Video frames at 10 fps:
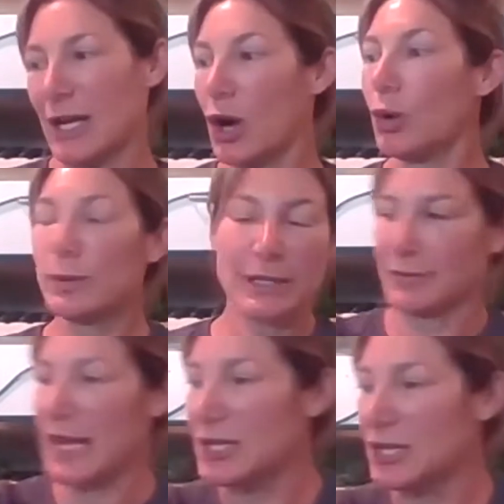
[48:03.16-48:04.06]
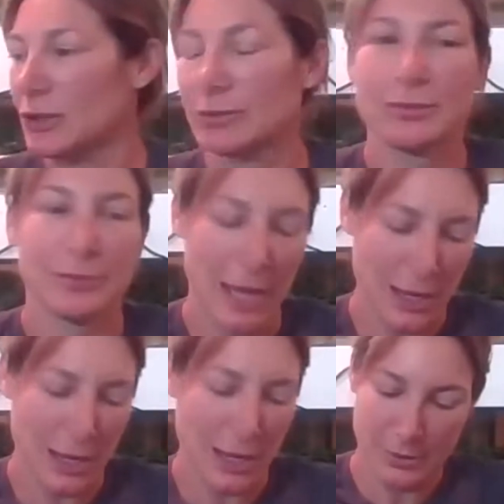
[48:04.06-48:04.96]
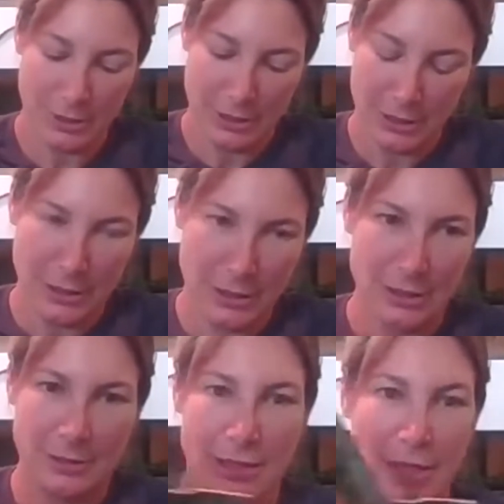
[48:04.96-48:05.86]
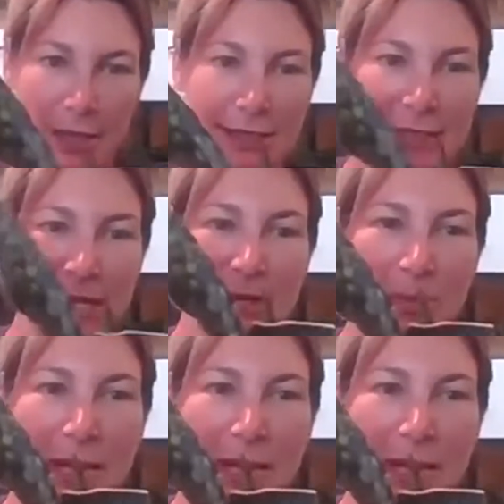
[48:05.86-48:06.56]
oh, thank you, wow. Snake